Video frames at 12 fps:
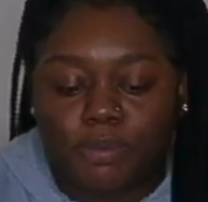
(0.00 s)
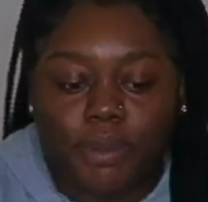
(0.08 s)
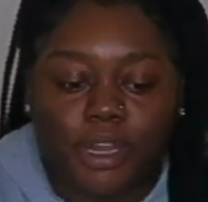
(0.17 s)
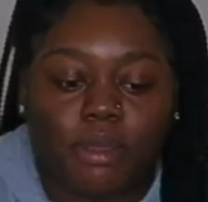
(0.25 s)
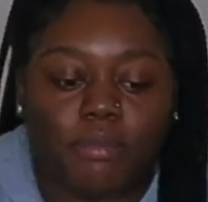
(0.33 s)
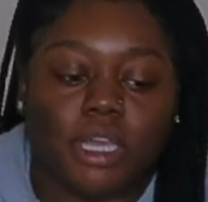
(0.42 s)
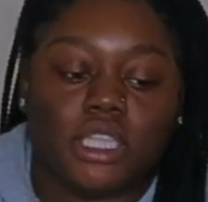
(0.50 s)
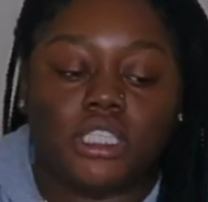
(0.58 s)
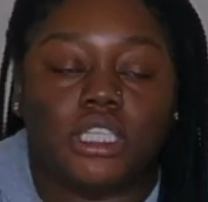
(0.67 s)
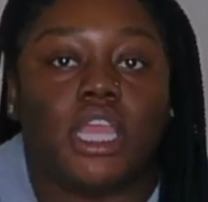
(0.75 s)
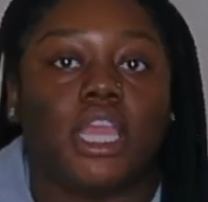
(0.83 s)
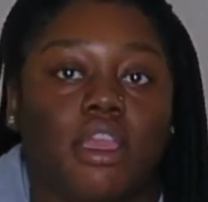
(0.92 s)
pretty
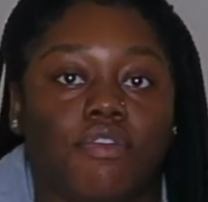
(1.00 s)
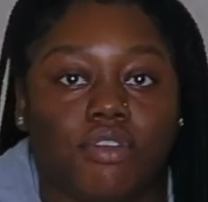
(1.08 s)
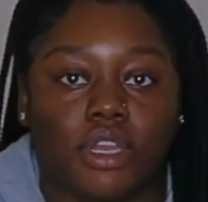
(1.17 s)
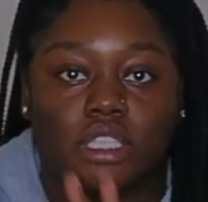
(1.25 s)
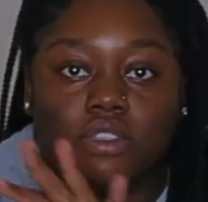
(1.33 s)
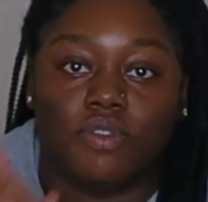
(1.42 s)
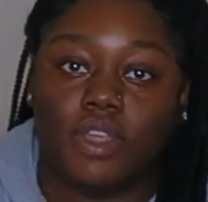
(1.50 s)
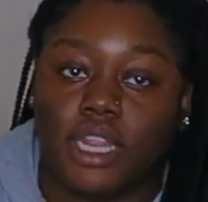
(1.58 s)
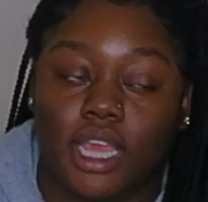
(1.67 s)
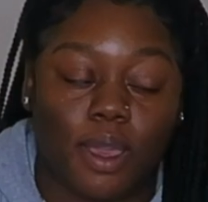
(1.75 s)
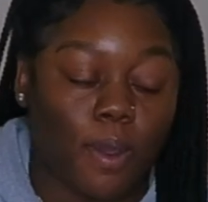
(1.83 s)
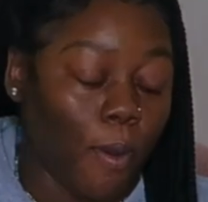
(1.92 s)
much it for this
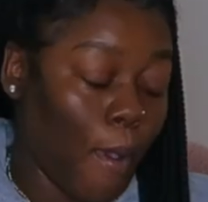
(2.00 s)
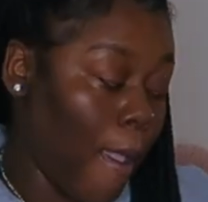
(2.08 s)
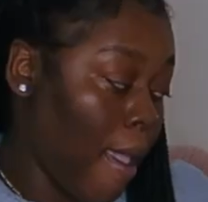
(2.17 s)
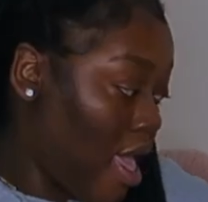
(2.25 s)
video.